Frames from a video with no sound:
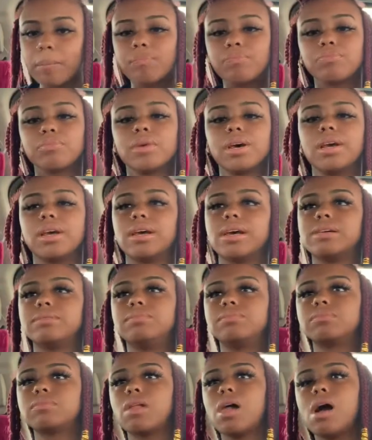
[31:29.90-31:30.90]
But yeah.
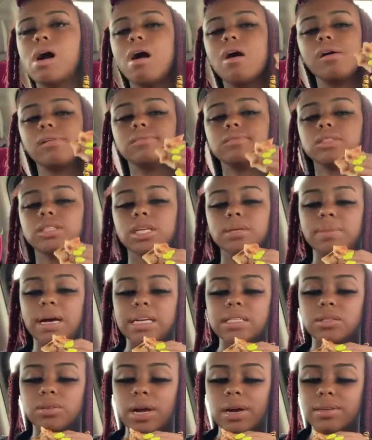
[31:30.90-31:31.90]
So
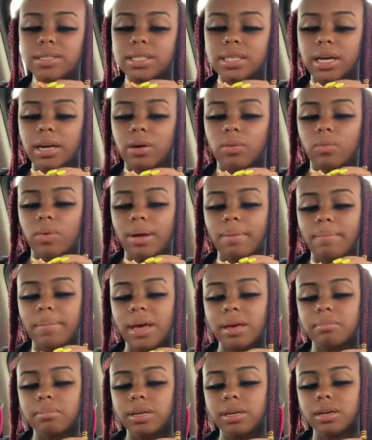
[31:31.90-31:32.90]
back to what I was saying, what
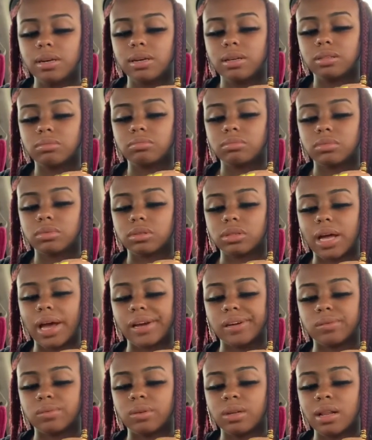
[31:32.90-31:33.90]
made me um
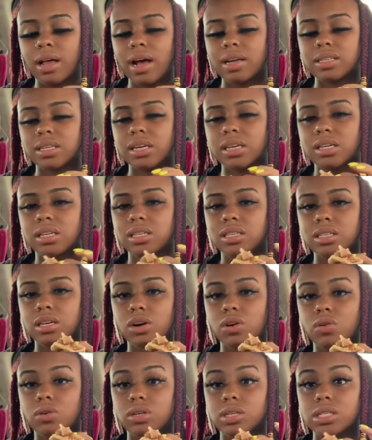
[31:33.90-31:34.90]
like realize I needed to
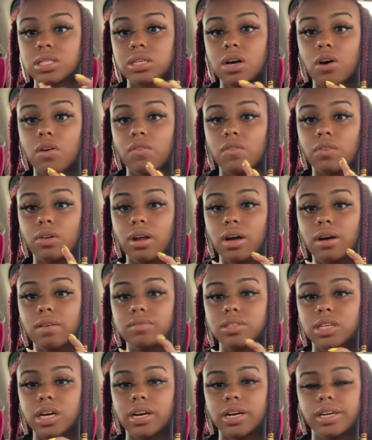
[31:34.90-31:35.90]
go on a self
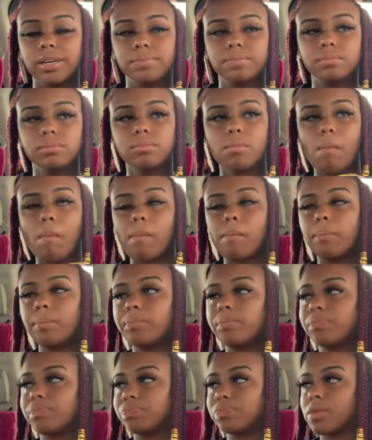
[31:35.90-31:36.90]
love journey
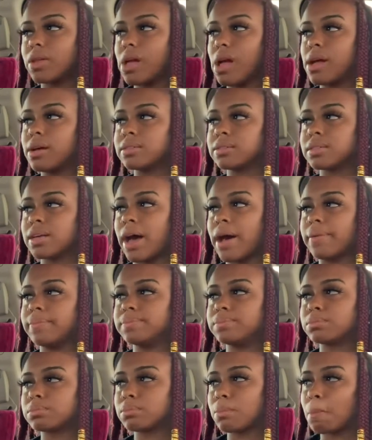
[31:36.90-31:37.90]
is like
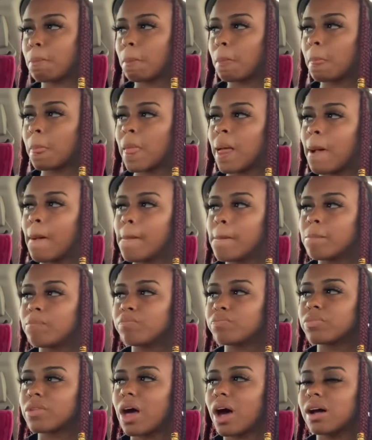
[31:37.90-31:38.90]

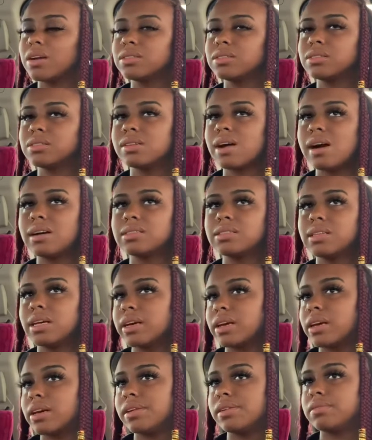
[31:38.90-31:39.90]
I just a lot of
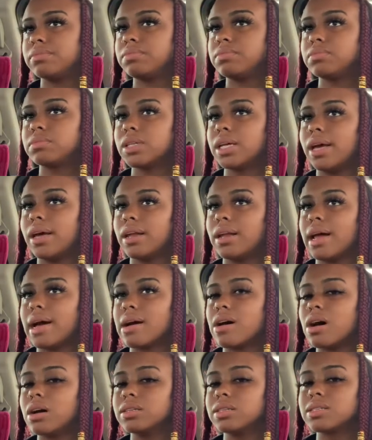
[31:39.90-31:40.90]
thinking and like
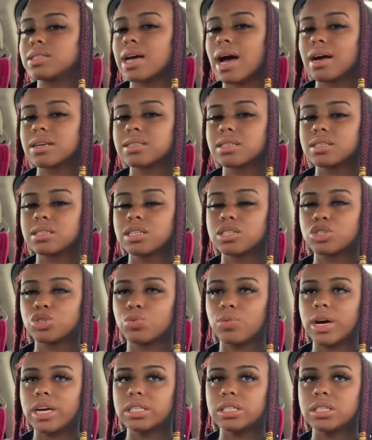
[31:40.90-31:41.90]
all the toxic
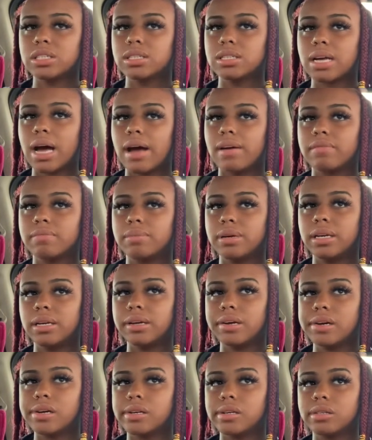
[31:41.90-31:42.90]
situations I've been
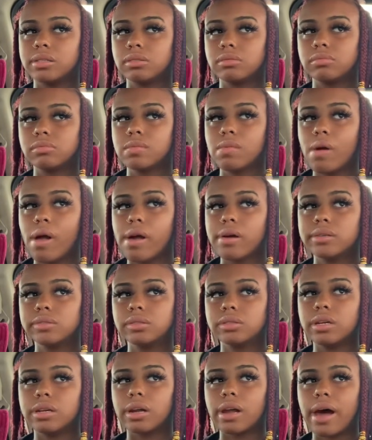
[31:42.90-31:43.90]
in
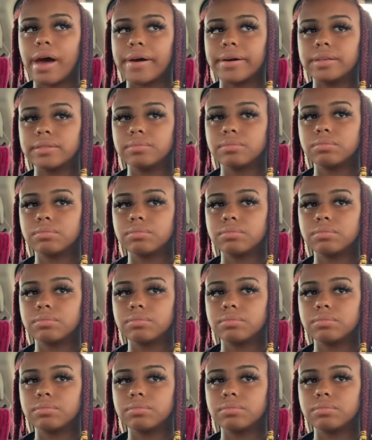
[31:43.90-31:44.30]
and like